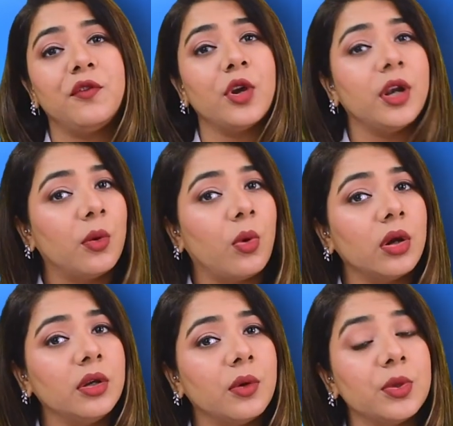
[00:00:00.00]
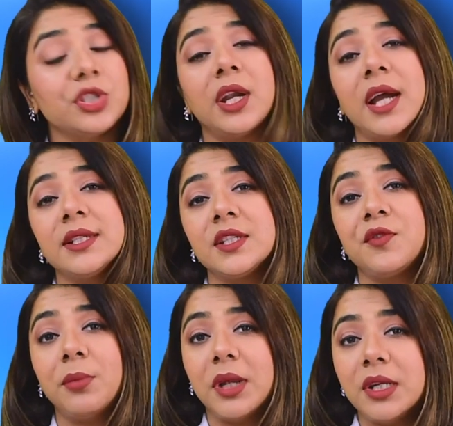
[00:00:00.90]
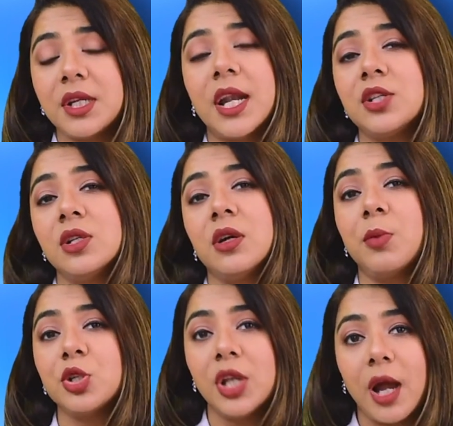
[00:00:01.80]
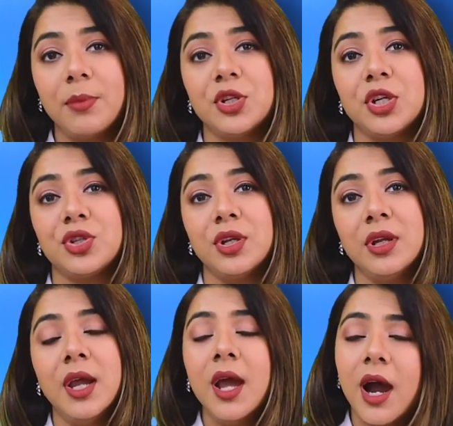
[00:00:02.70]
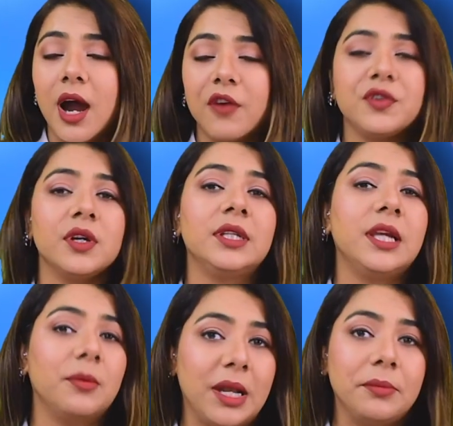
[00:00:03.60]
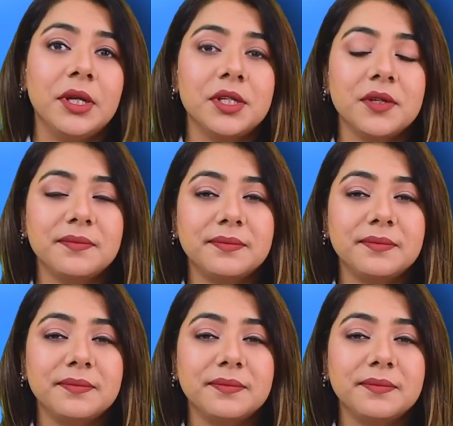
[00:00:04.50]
for an award which arises from international commercial arbitration after the amendment.